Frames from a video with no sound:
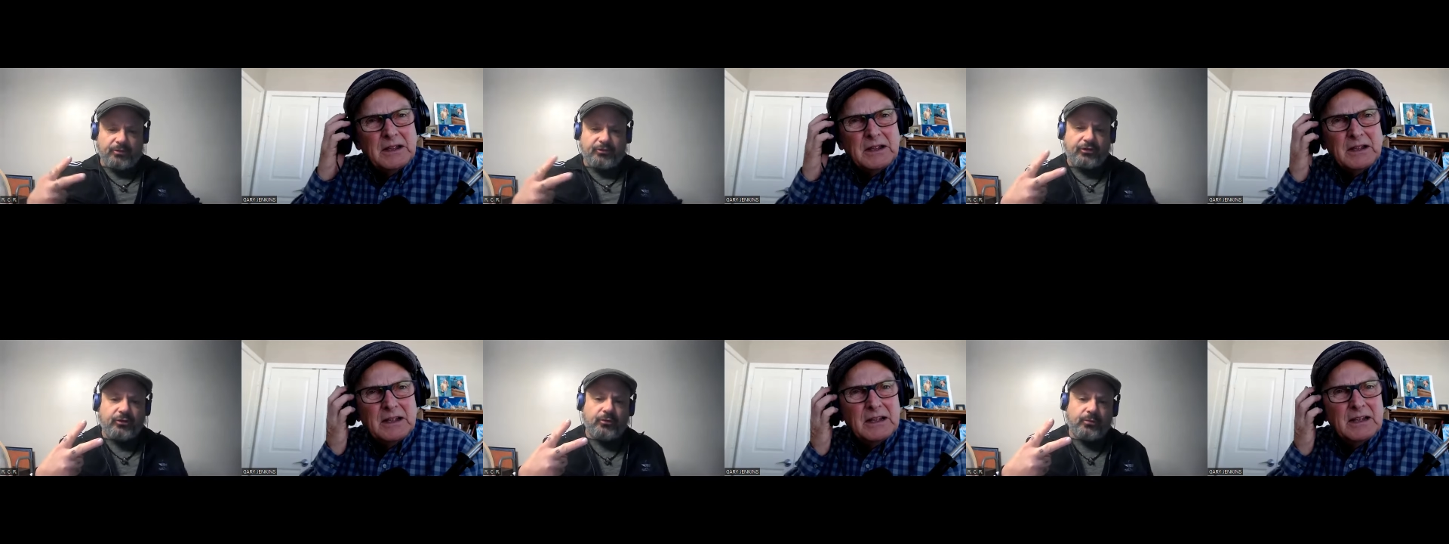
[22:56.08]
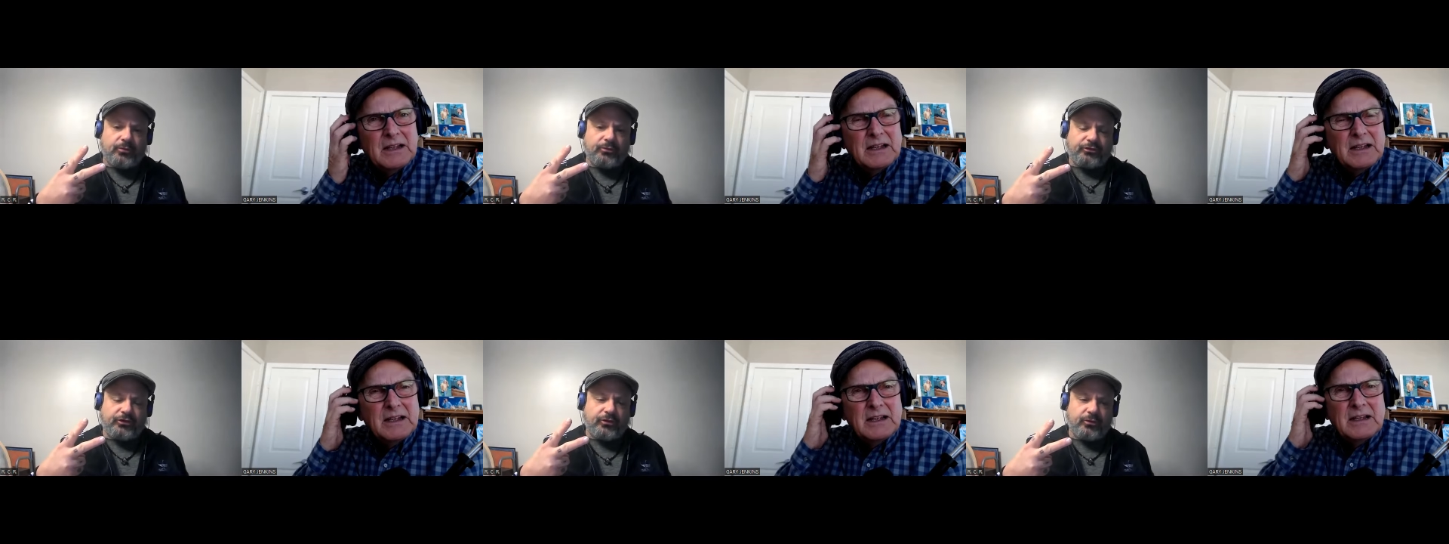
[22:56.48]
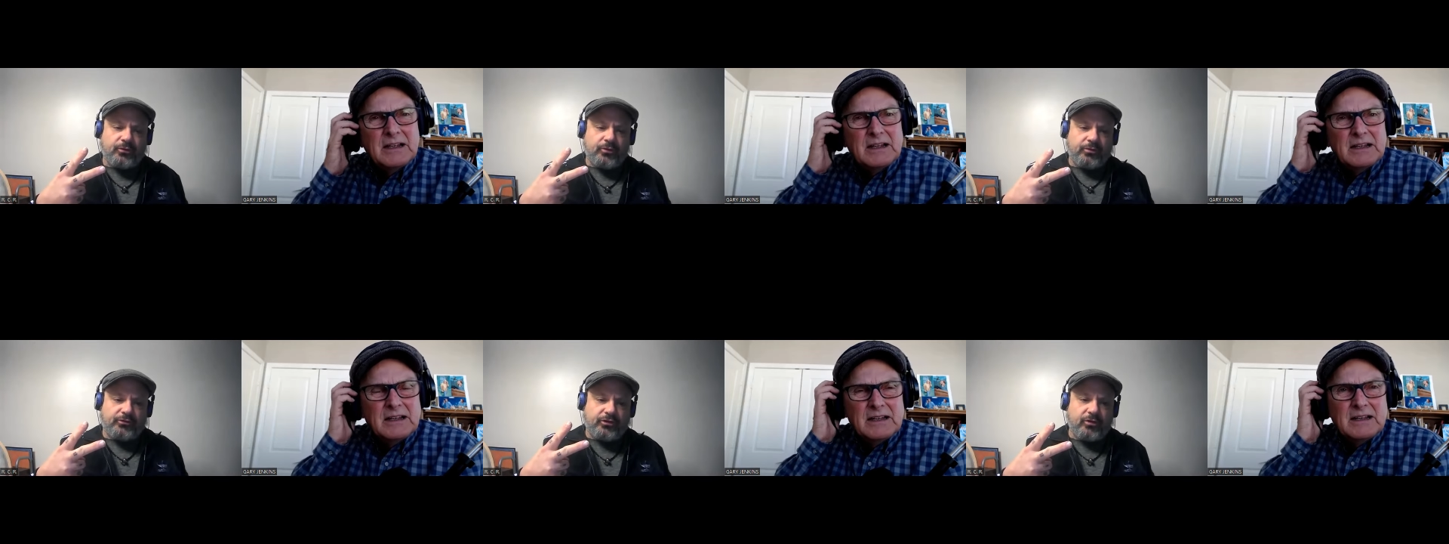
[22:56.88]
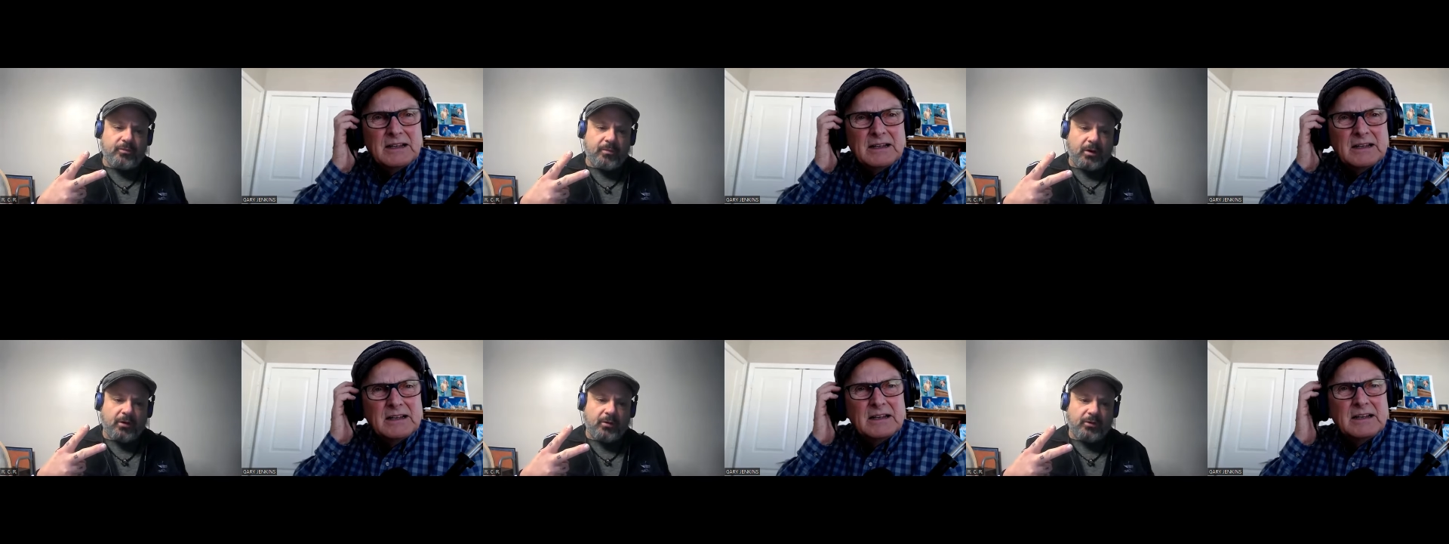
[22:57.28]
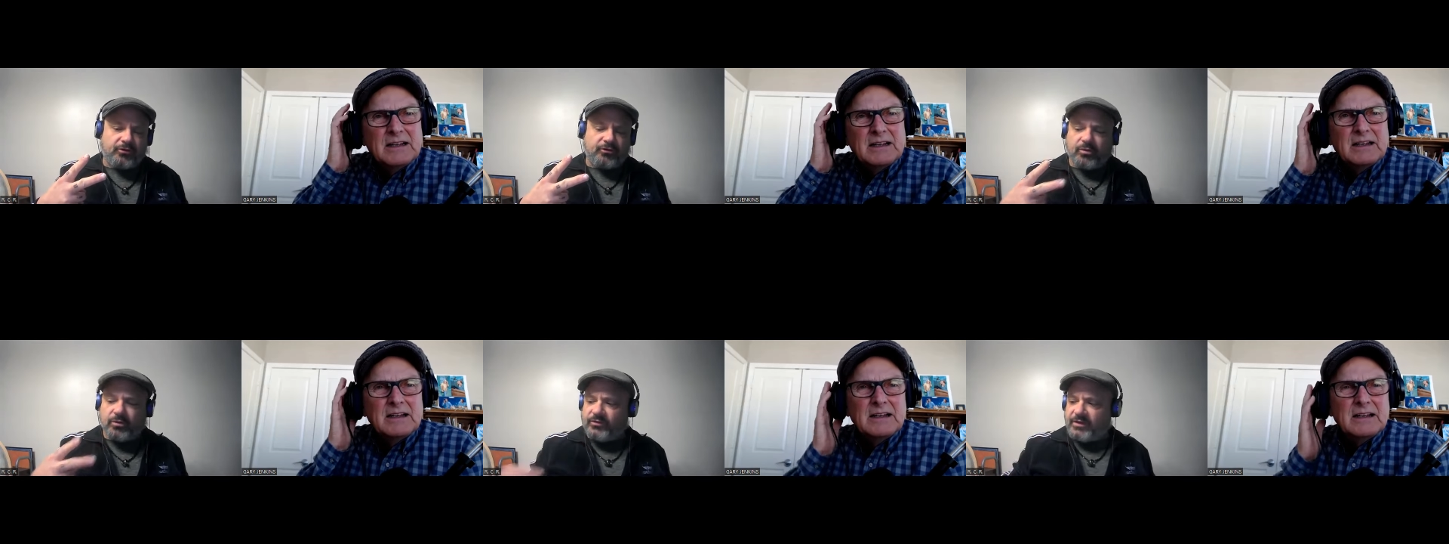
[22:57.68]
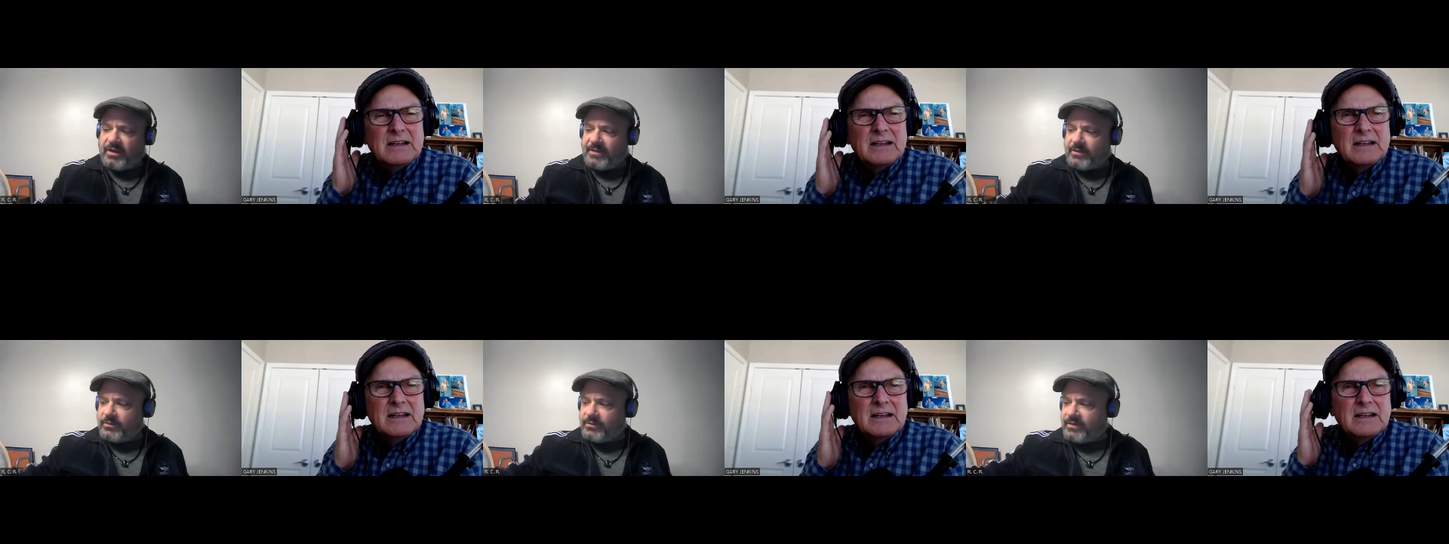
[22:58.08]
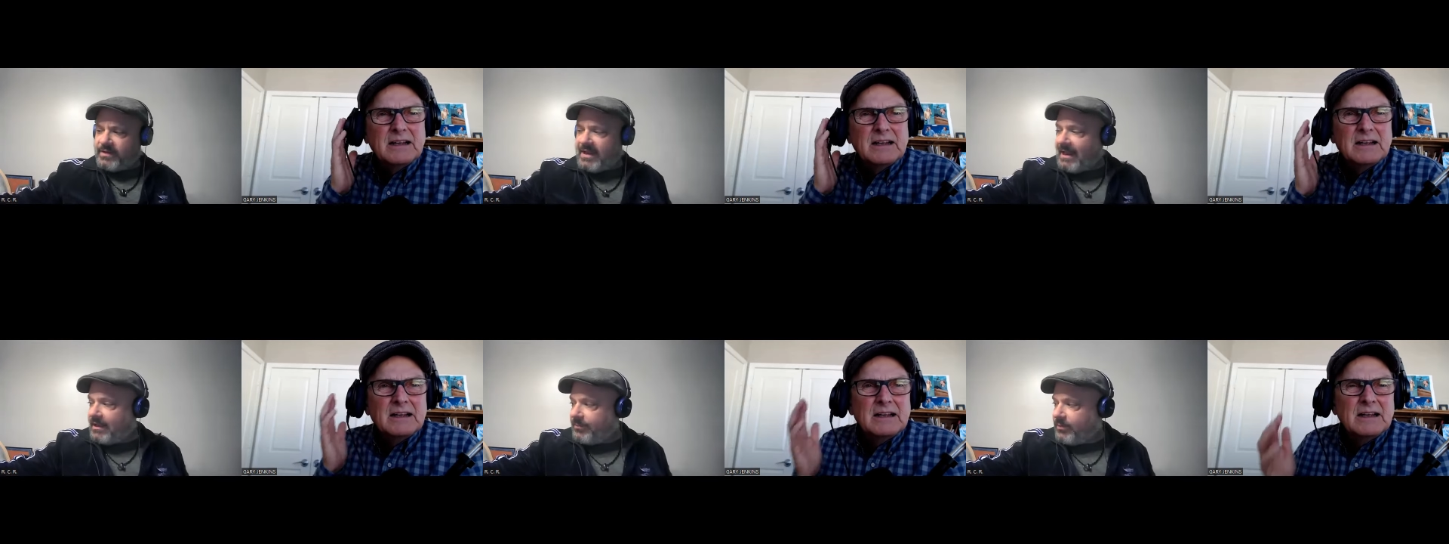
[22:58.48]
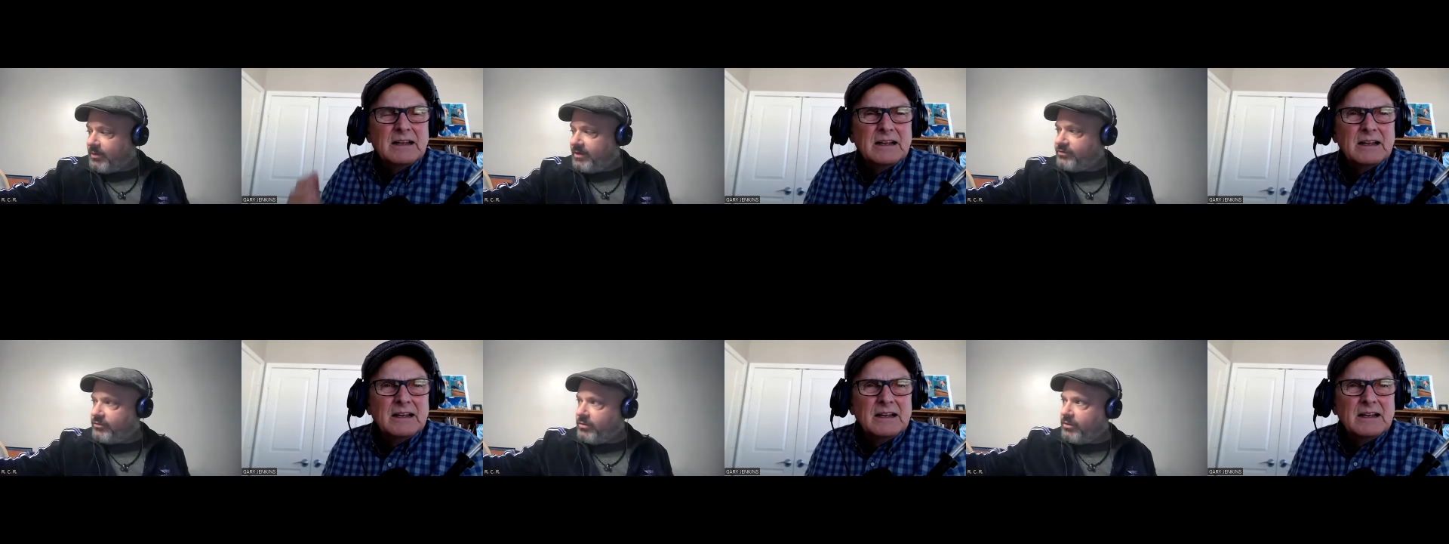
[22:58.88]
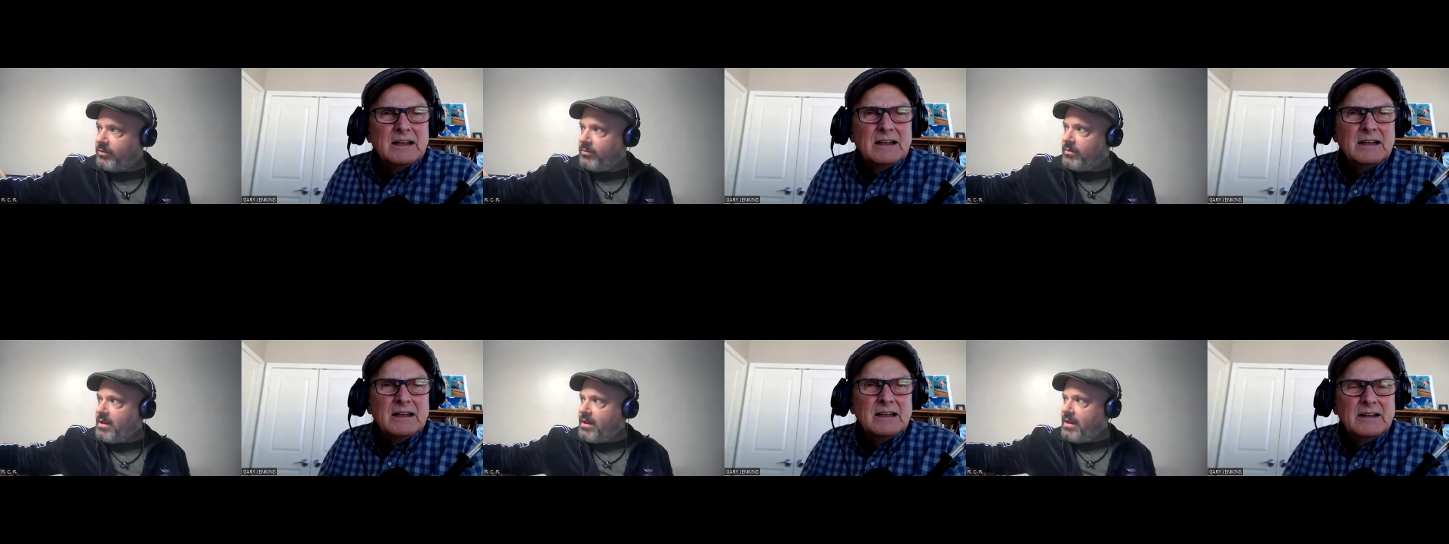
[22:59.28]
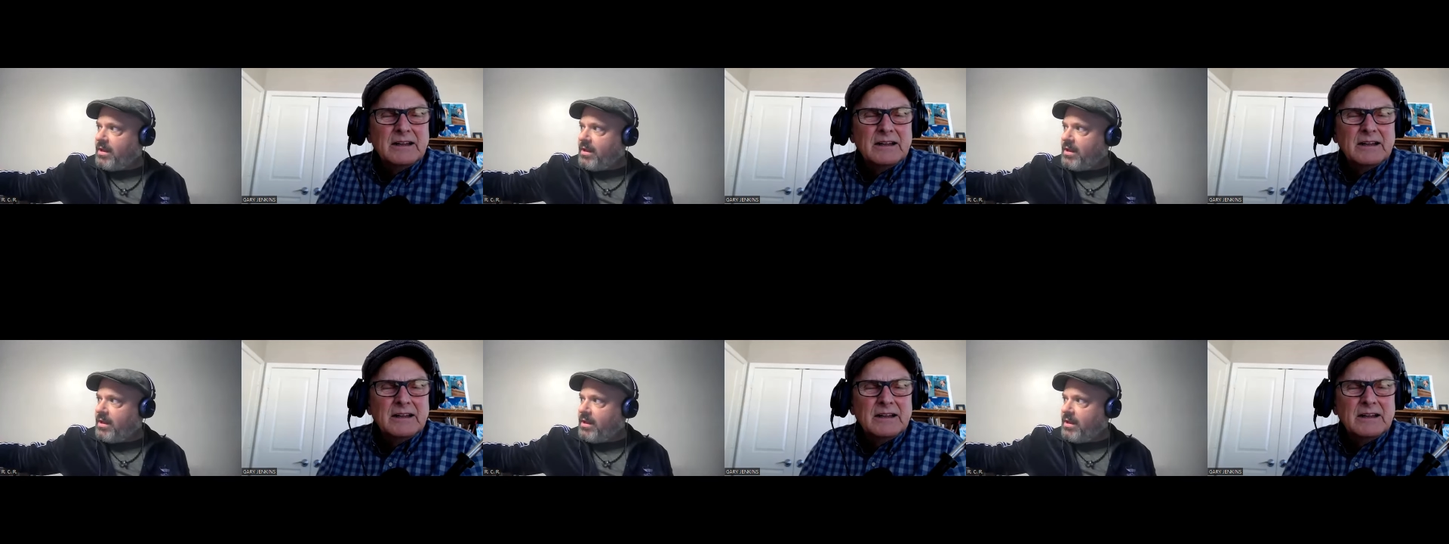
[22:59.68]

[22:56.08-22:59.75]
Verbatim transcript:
Speaker 1: were two murderous crews out there. There was the Calabrese crew